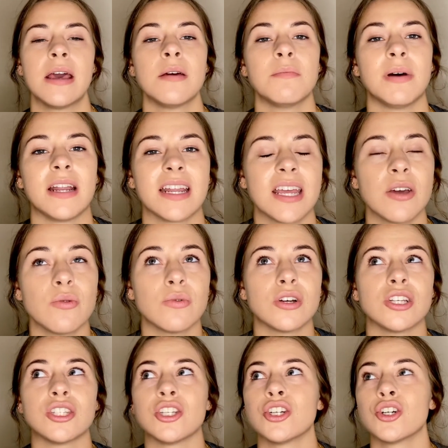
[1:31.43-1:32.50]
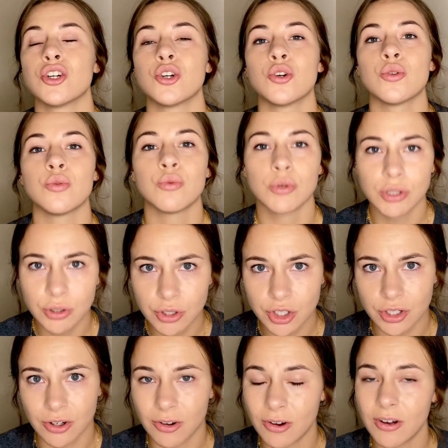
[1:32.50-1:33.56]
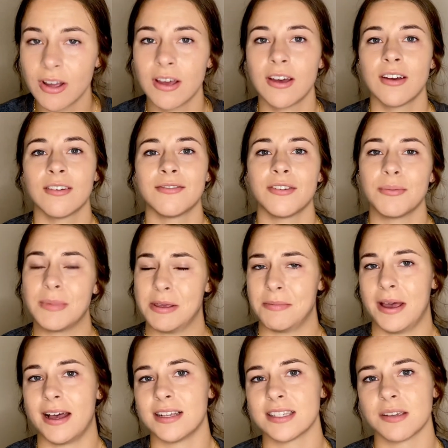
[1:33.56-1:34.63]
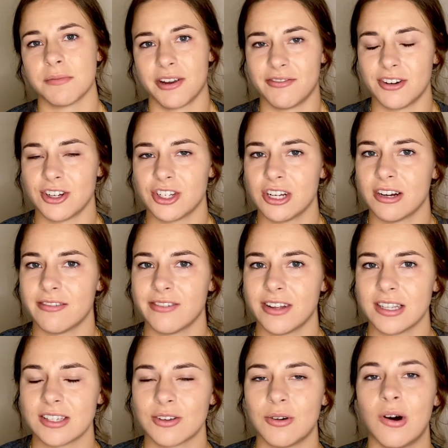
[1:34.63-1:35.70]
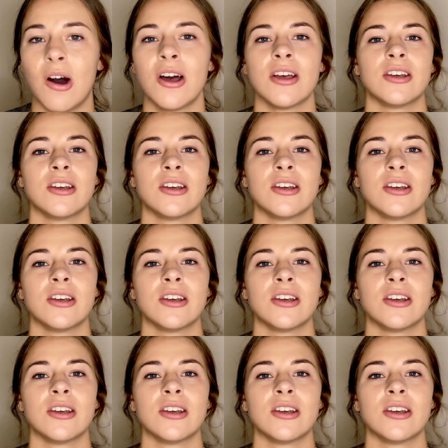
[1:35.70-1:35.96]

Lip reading: but it was crucial for me passing my first year of vet school.